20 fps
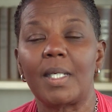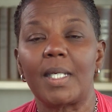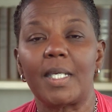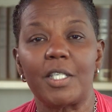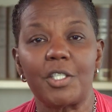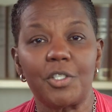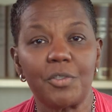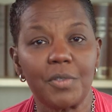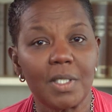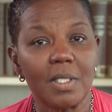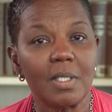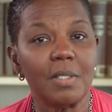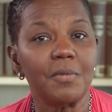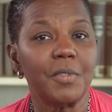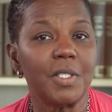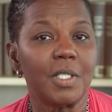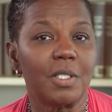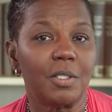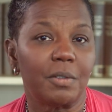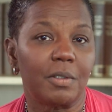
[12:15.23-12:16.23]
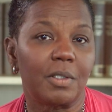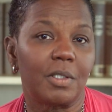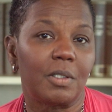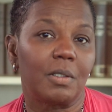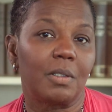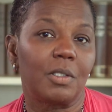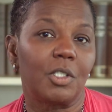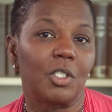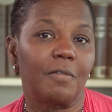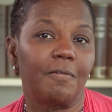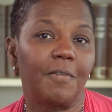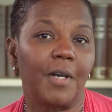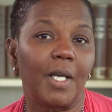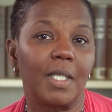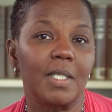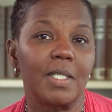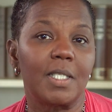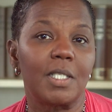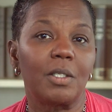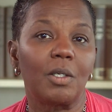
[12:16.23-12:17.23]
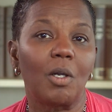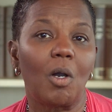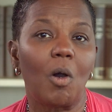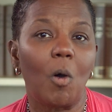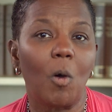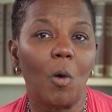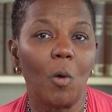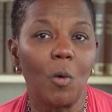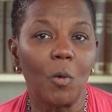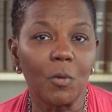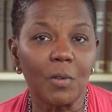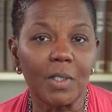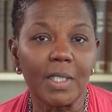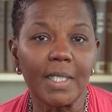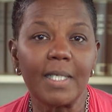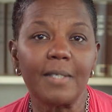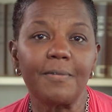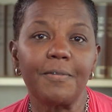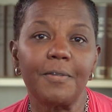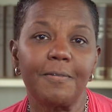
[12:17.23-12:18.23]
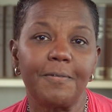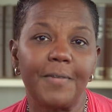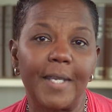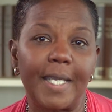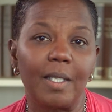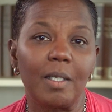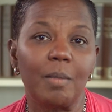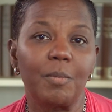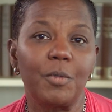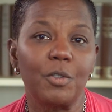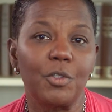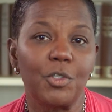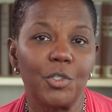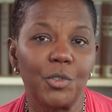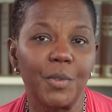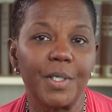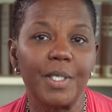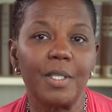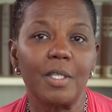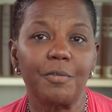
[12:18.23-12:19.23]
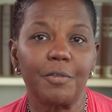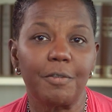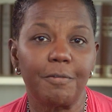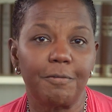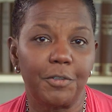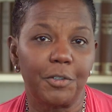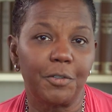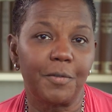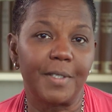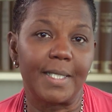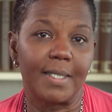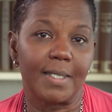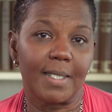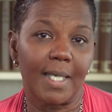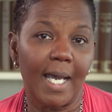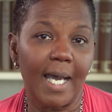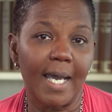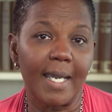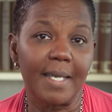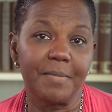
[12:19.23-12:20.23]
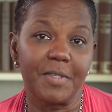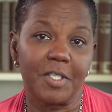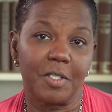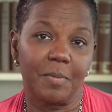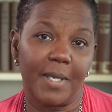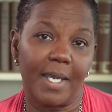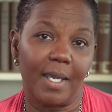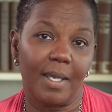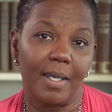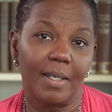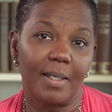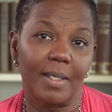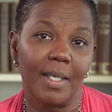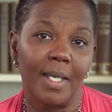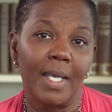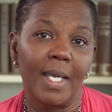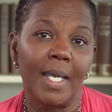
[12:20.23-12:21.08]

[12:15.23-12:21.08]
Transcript: Interested researchers should volunteer only if available during the reviewing time span